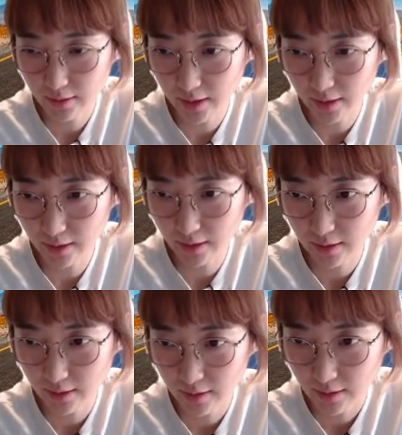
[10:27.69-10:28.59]
Then
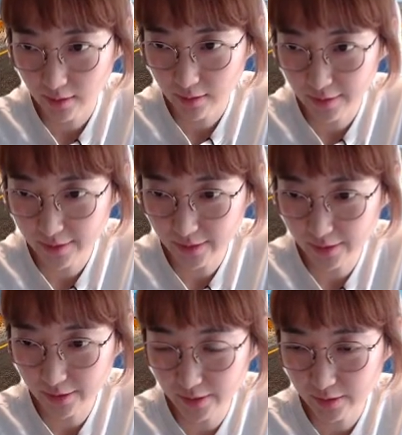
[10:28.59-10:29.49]
this
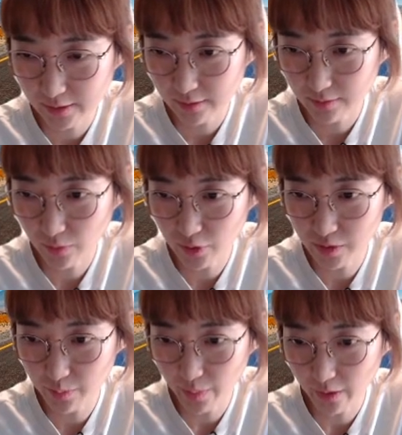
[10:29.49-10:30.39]
is
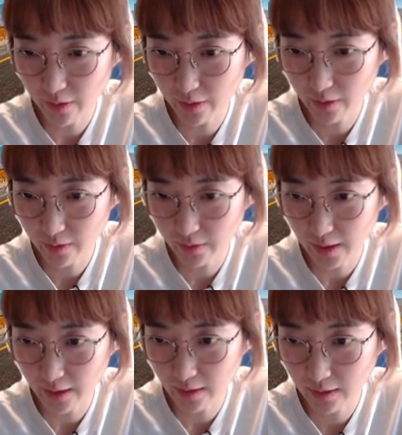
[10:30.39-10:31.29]
much better
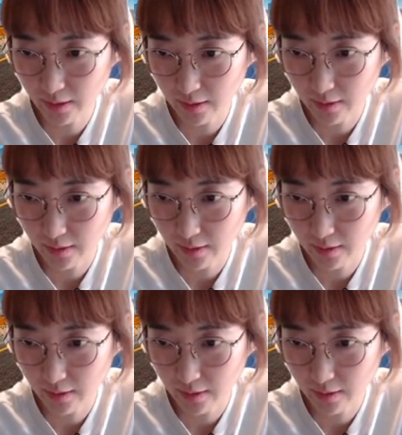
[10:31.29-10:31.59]
than